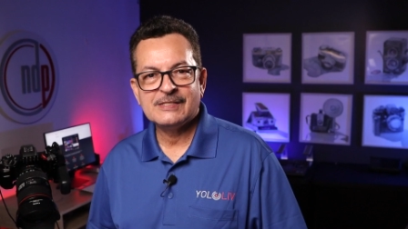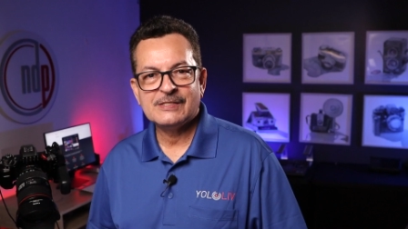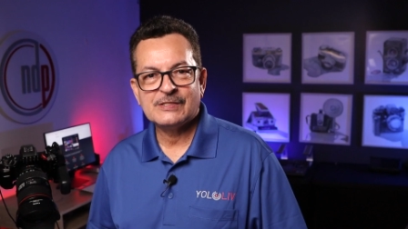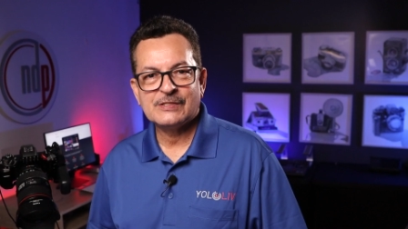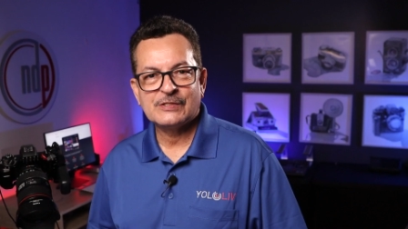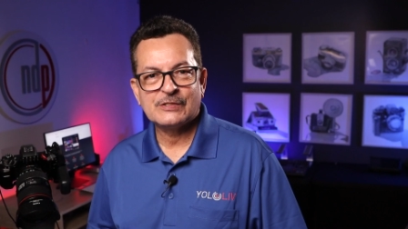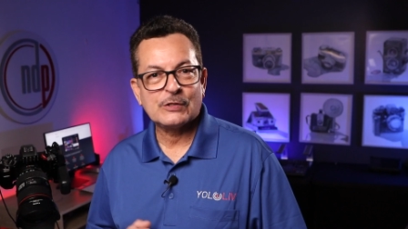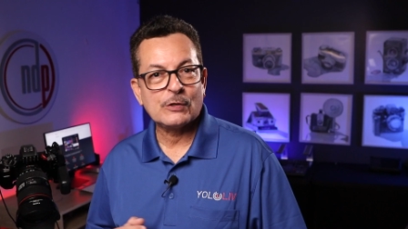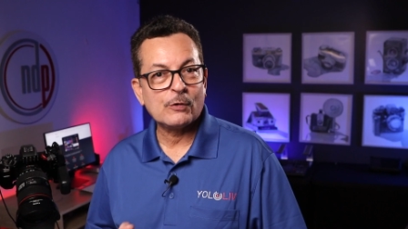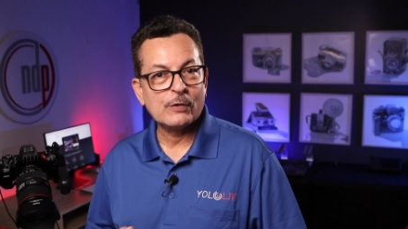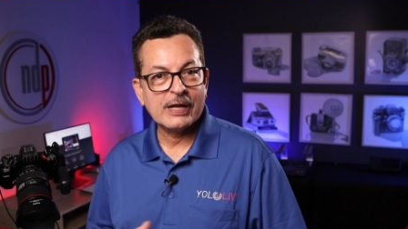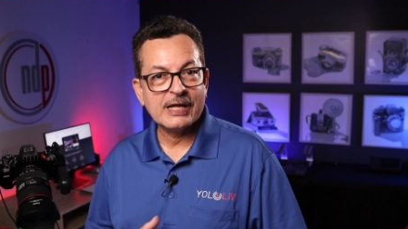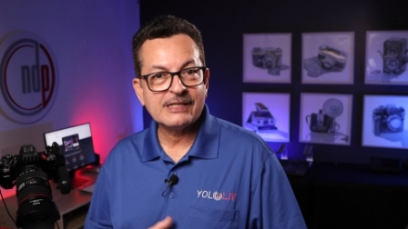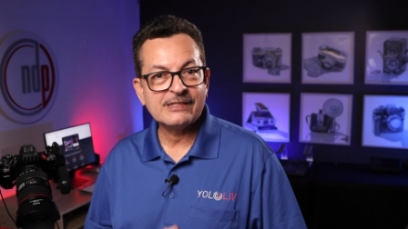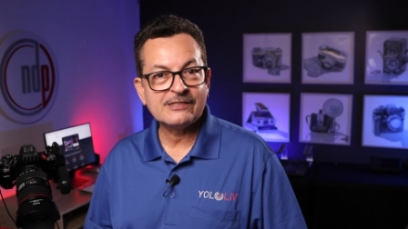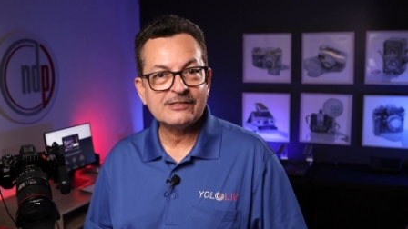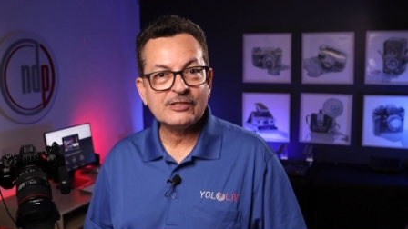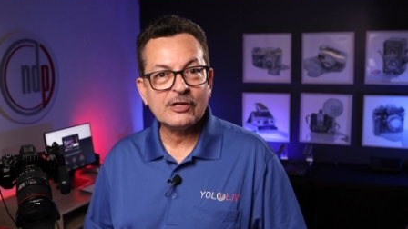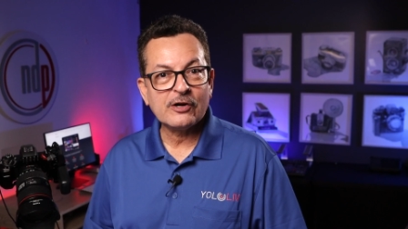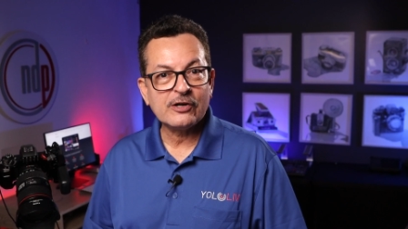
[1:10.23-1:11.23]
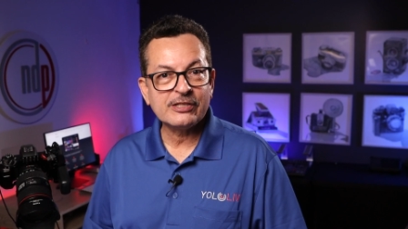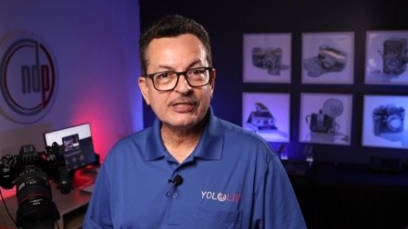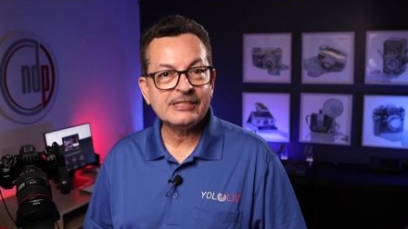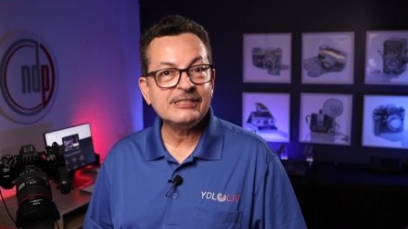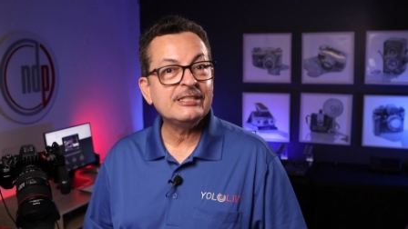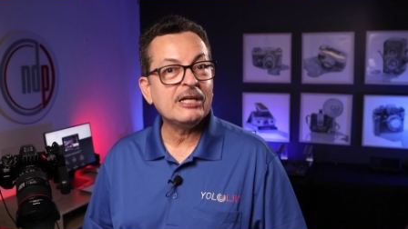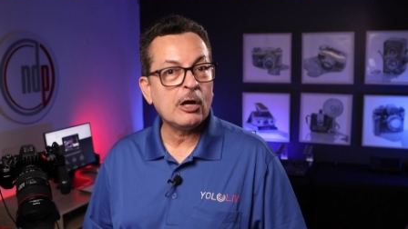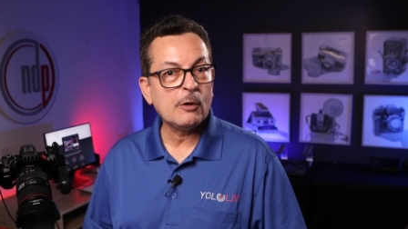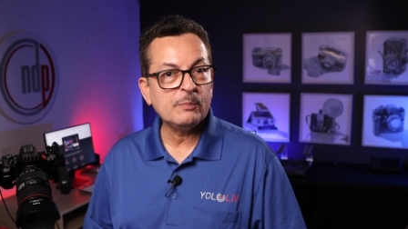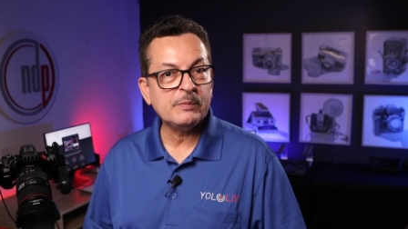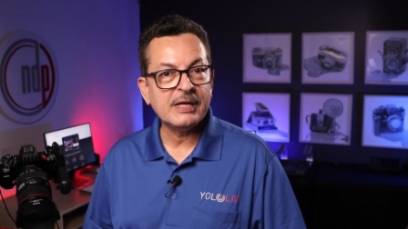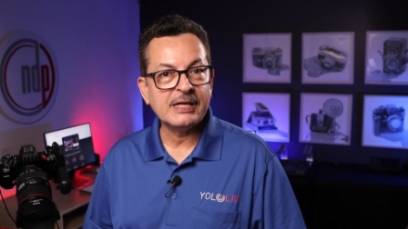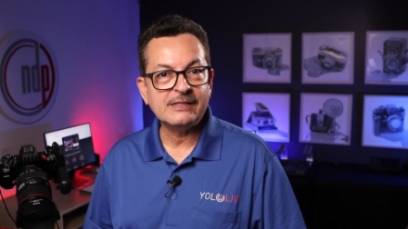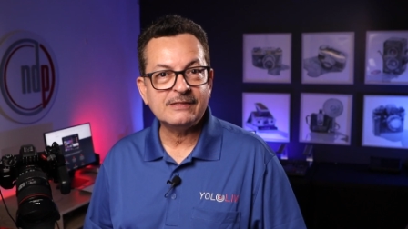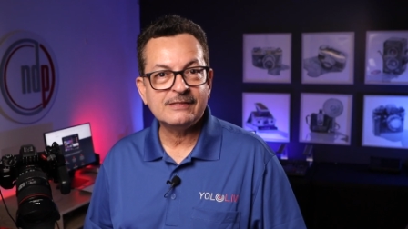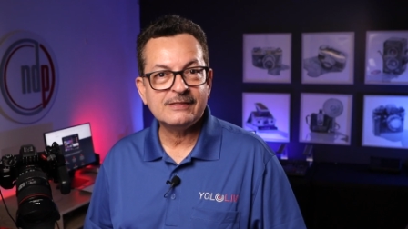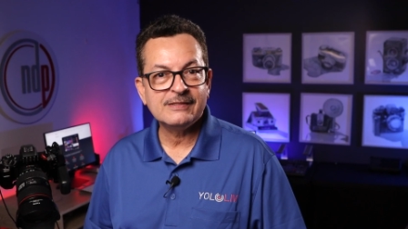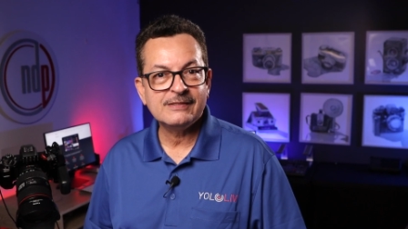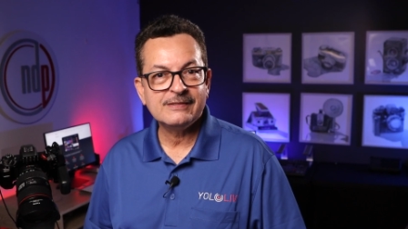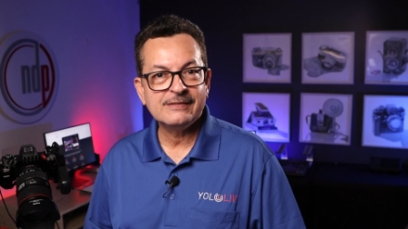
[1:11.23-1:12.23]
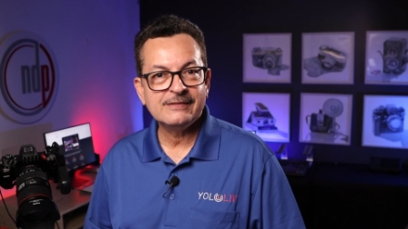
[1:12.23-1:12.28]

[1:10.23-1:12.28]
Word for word: So let's start the update.